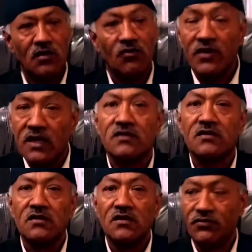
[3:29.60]

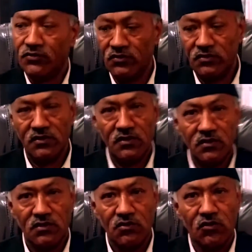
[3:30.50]
Whereas, if you
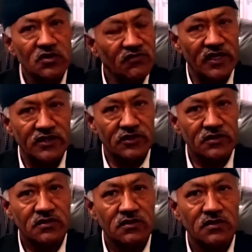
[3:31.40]
go to the
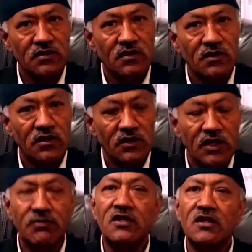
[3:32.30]
villages,
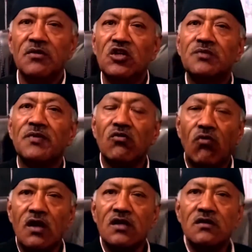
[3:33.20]
even in the municipal
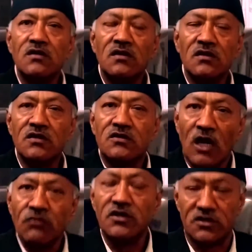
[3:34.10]
ward in the
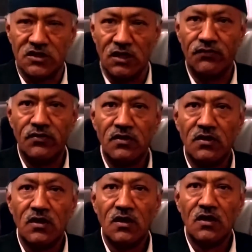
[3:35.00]
town itself,
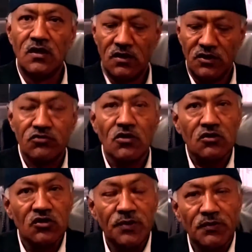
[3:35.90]
you talk
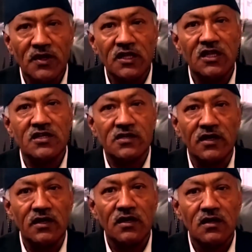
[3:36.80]
to the people and they
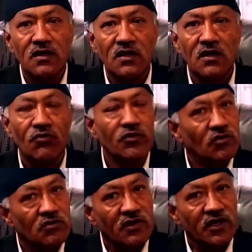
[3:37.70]
say, we
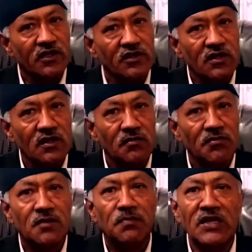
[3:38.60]
don't want anything,
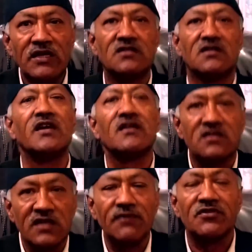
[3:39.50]
but please let
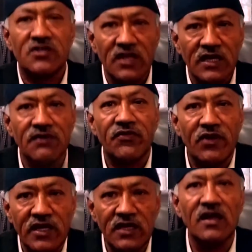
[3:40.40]
us have safe,
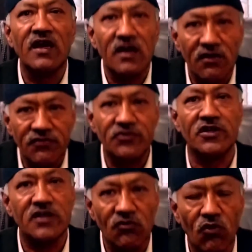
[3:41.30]
clean, enough
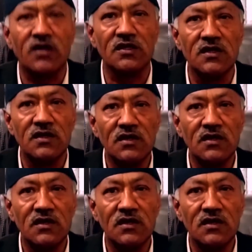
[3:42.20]
drinking water.